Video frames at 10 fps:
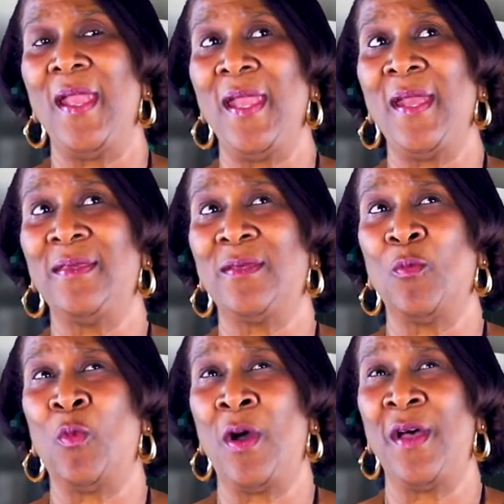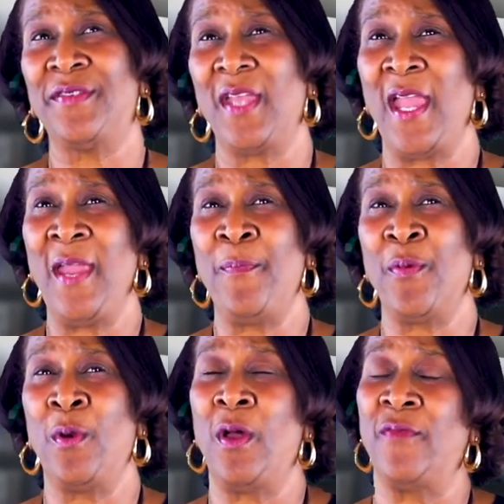It was
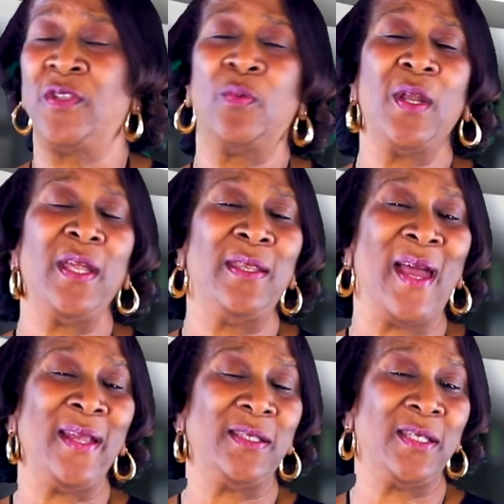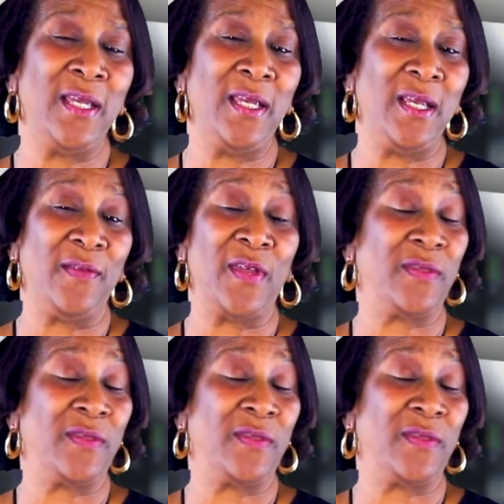April of 2019